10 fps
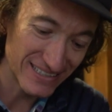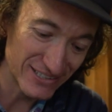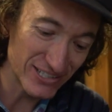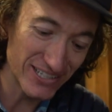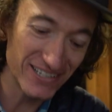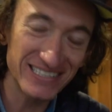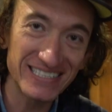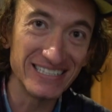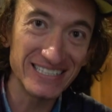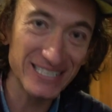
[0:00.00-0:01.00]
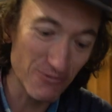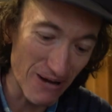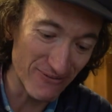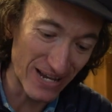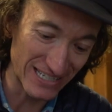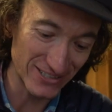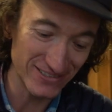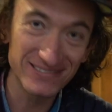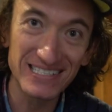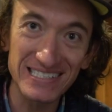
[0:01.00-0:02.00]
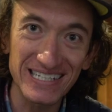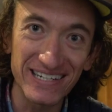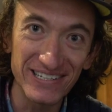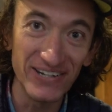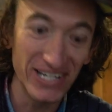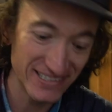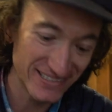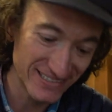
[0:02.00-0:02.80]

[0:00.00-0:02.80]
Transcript: You can already see, this is way faster. This is how you do it.